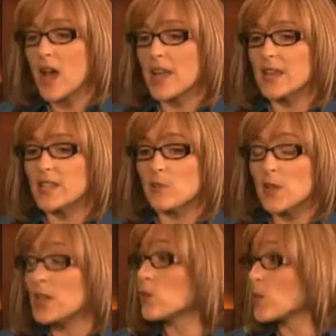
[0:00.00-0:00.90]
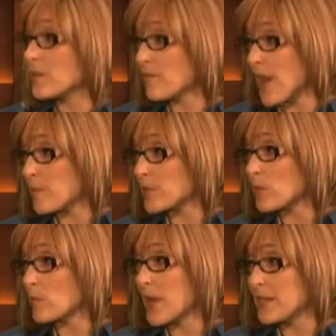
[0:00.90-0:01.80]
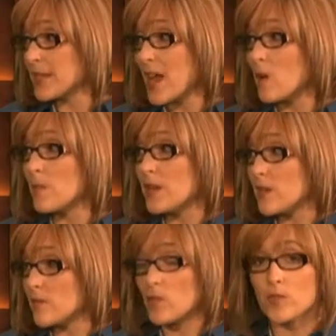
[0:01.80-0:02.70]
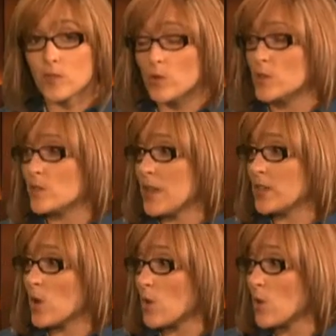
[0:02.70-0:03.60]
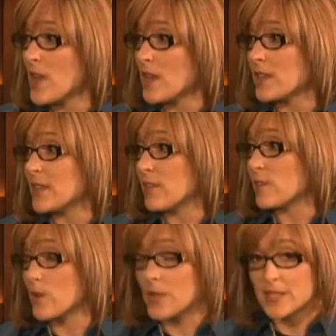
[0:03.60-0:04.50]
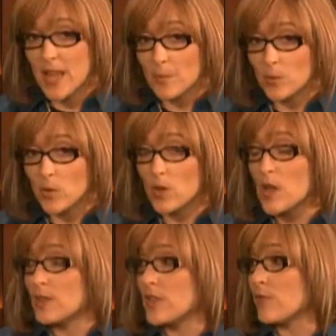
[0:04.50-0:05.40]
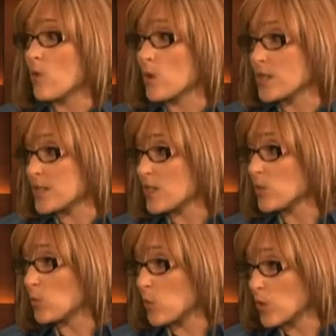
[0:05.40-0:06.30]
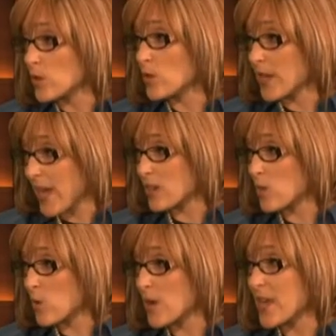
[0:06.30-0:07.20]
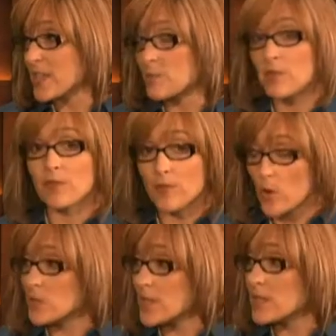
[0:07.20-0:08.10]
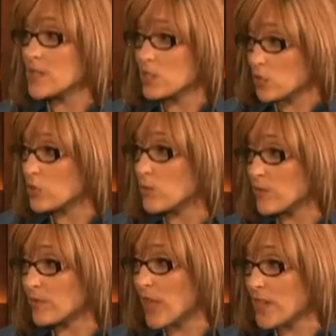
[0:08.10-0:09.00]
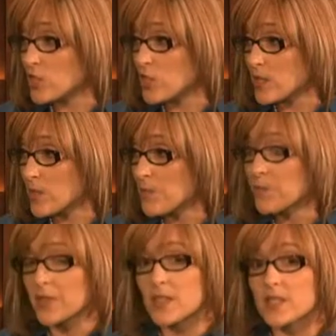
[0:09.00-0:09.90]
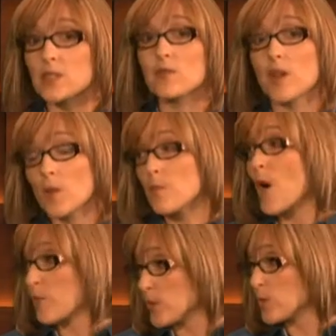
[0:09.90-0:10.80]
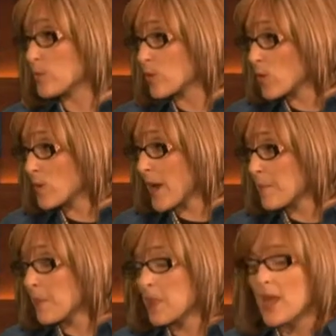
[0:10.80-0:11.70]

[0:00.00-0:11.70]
It is being revamped. Right now, many of your viewers may know that, for example, the foreign skilled worker category has been frozen since June of last year. This is a very popular program.